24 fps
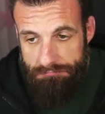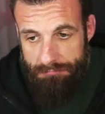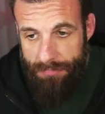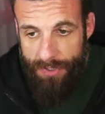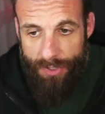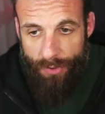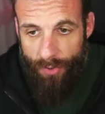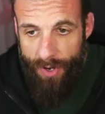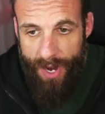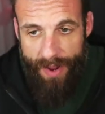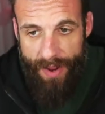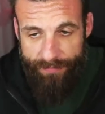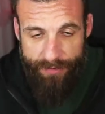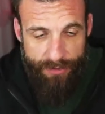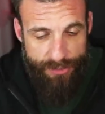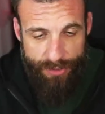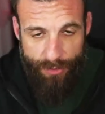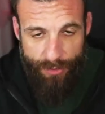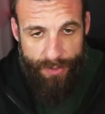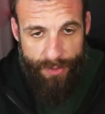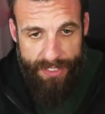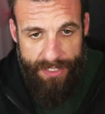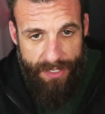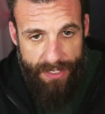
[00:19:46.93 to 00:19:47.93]
You don't have to
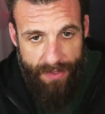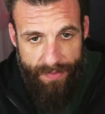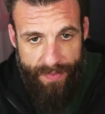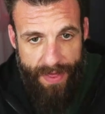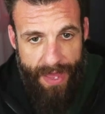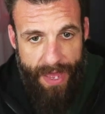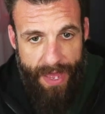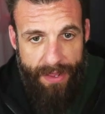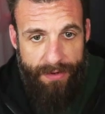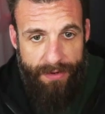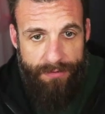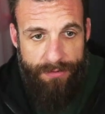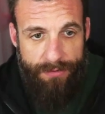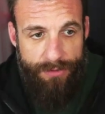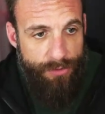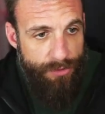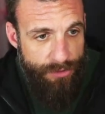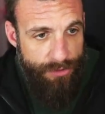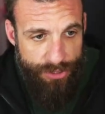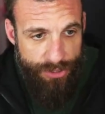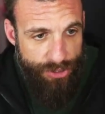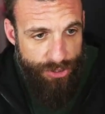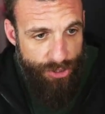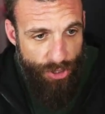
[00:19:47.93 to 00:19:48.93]
do any of that. You
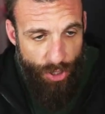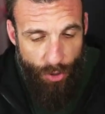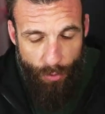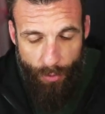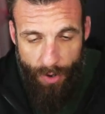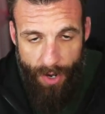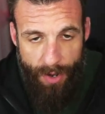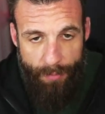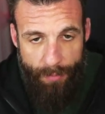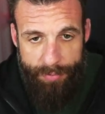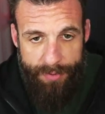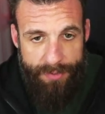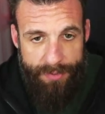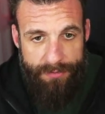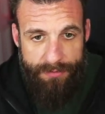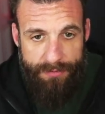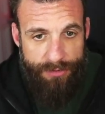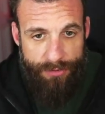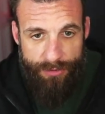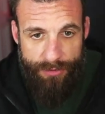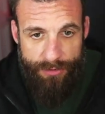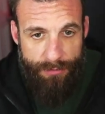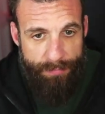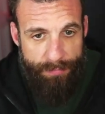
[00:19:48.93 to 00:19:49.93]
can show up and
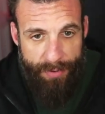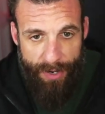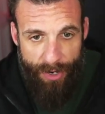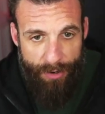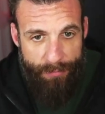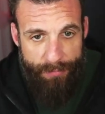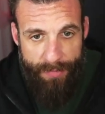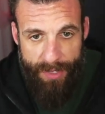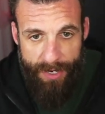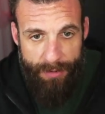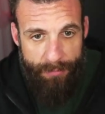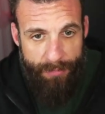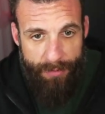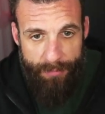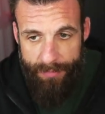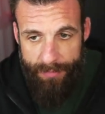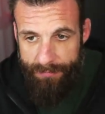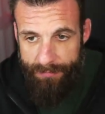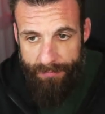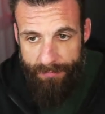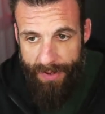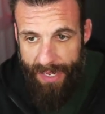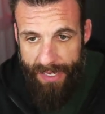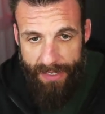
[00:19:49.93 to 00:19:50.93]
do the bare minimum
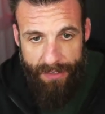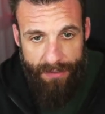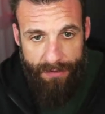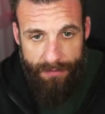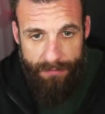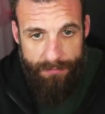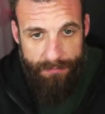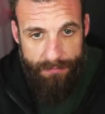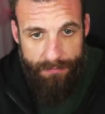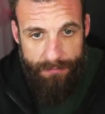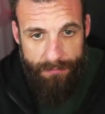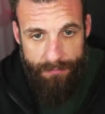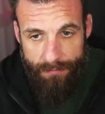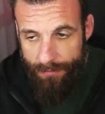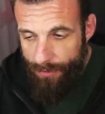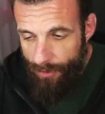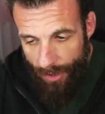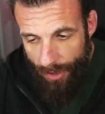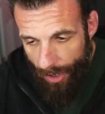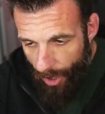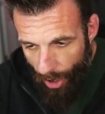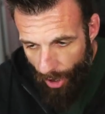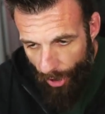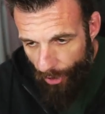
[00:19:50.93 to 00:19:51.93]
and make it. They're
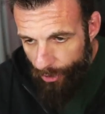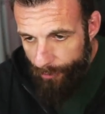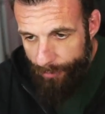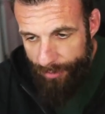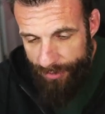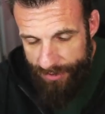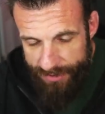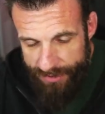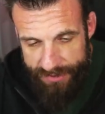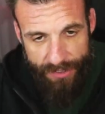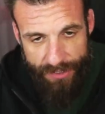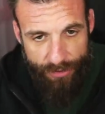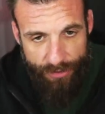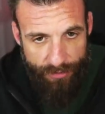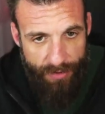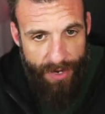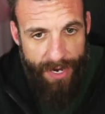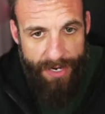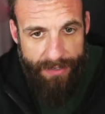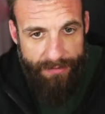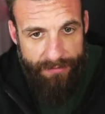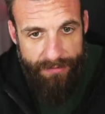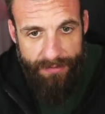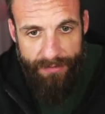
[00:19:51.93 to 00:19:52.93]
one hundred percent
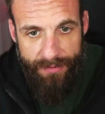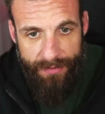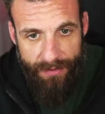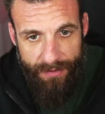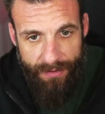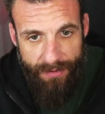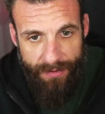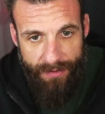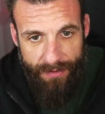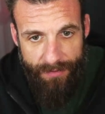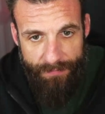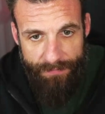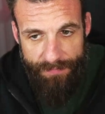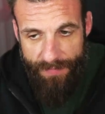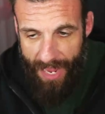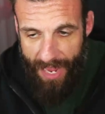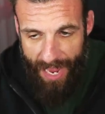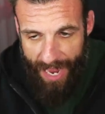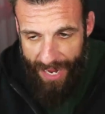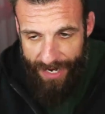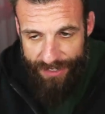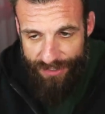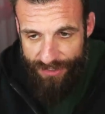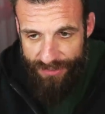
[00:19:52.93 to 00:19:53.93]
correct.
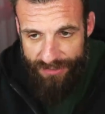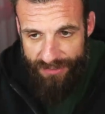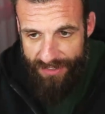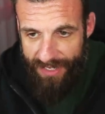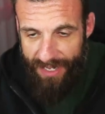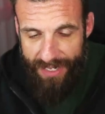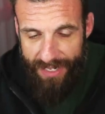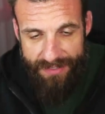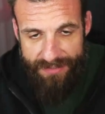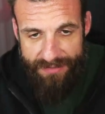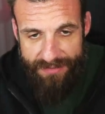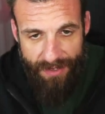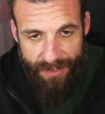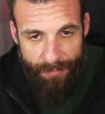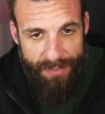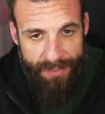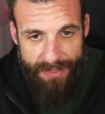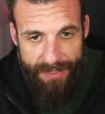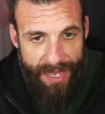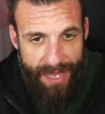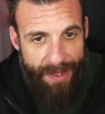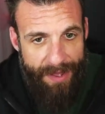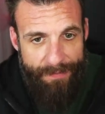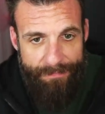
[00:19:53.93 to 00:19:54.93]
I just can't
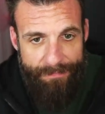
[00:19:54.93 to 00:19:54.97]
stomach that.